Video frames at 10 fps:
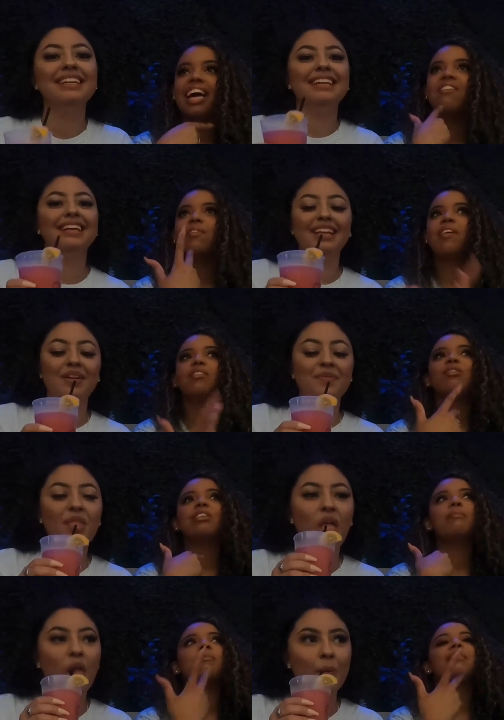Speaker 1: Like when
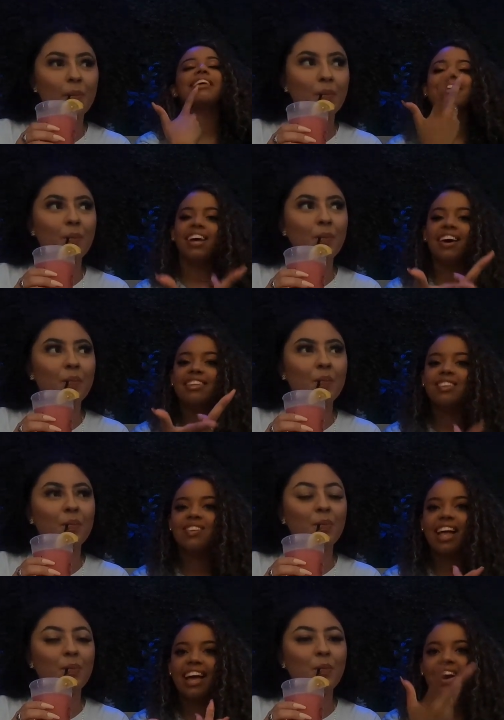you see people take
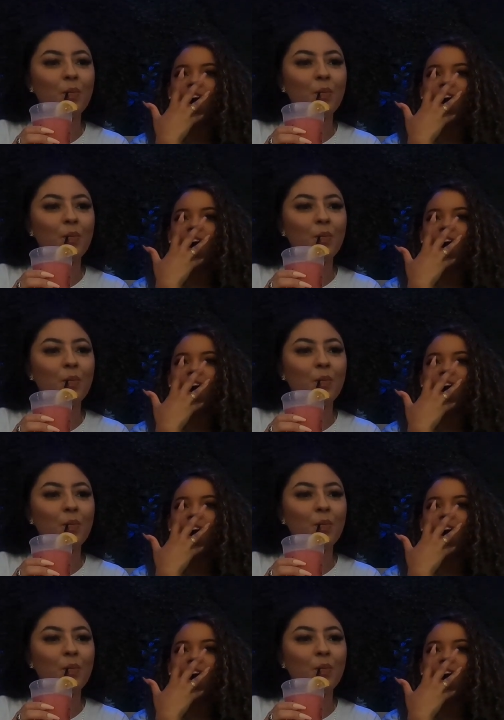shots, you like,